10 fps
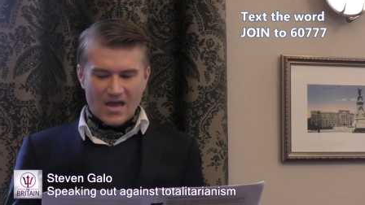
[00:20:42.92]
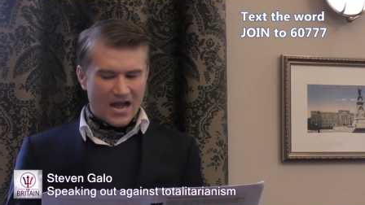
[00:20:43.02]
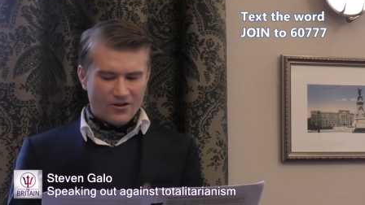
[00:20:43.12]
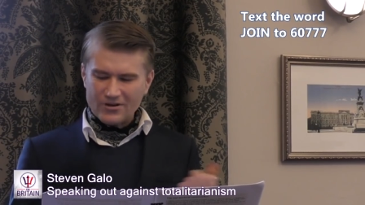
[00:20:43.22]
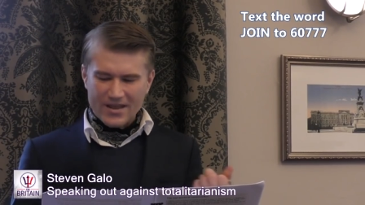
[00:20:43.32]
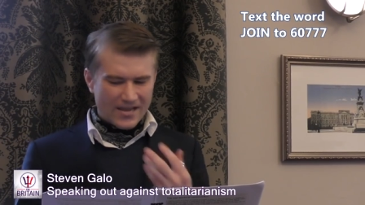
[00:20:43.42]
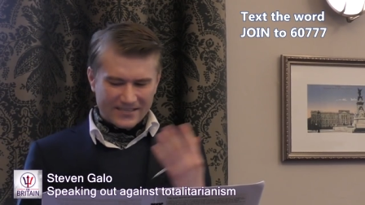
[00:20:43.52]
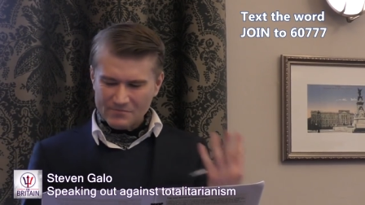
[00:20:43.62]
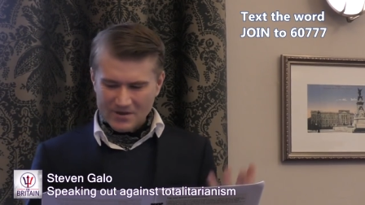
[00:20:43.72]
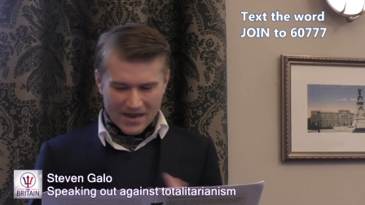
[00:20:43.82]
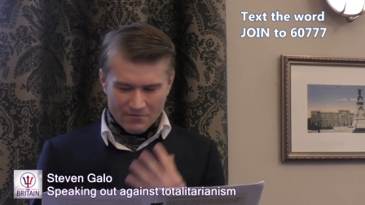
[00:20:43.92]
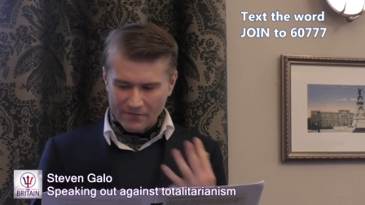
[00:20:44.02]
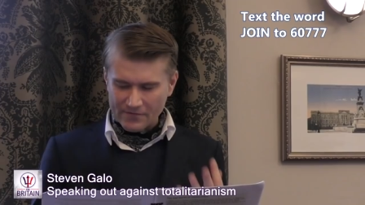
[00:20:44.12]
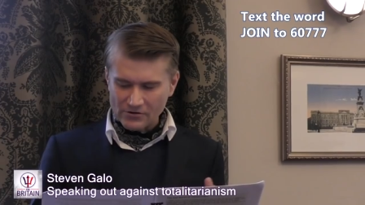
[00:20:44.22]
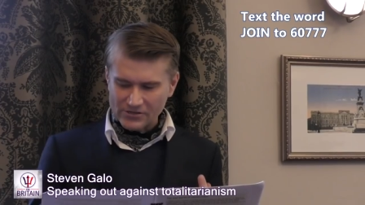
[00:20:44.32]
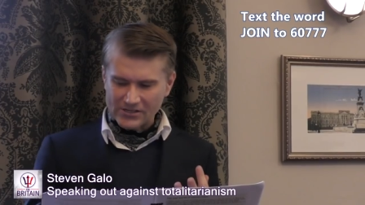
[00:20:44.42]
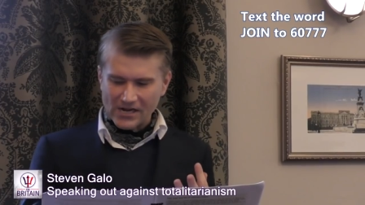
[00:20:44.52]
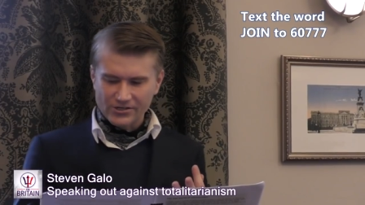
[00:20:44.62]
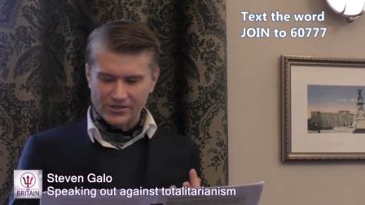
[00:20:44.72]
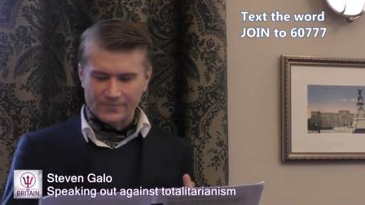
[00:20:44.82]
I could hear some kind of
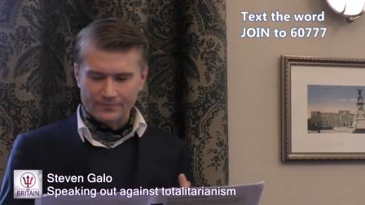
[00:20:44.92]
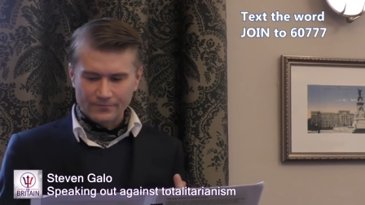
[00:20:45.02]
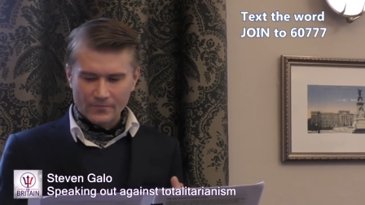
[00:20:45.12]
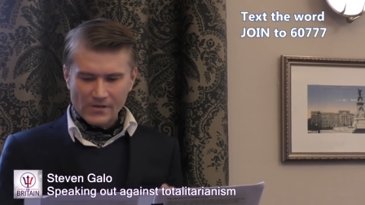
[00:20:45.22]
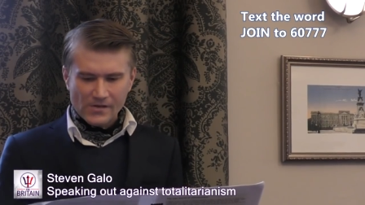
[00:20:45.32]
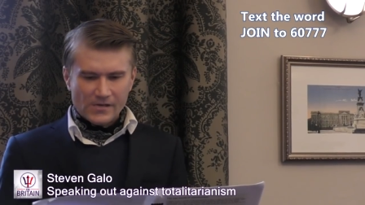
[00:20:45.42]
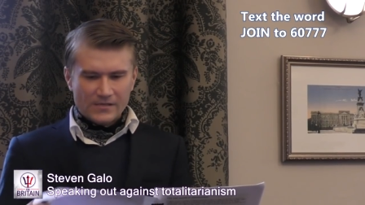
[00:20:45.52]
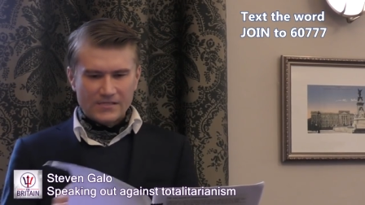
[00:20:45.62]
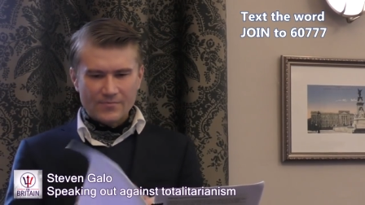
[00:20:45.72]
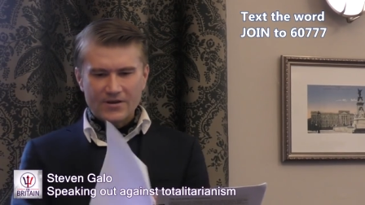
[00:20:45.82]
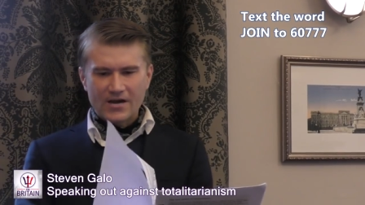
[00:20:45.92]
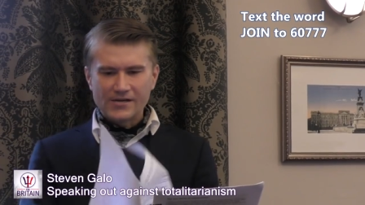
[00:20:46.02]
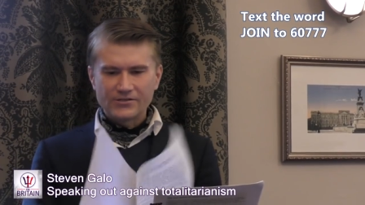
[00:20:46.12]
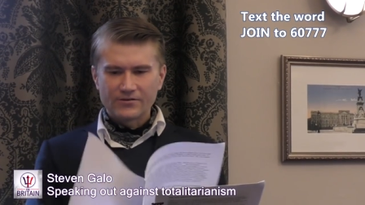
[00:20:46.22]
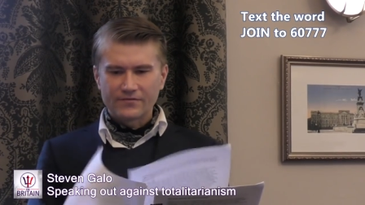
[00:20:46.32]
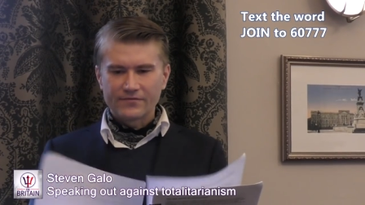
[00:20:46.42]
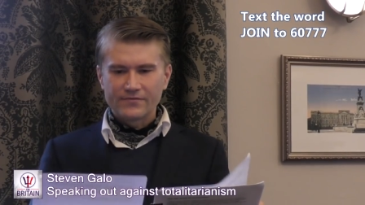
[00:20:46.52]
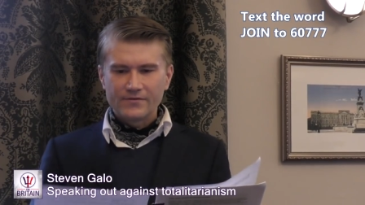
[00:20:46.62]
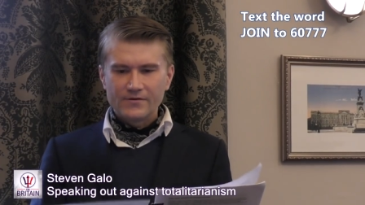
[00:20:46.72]
nostalgia, some kind of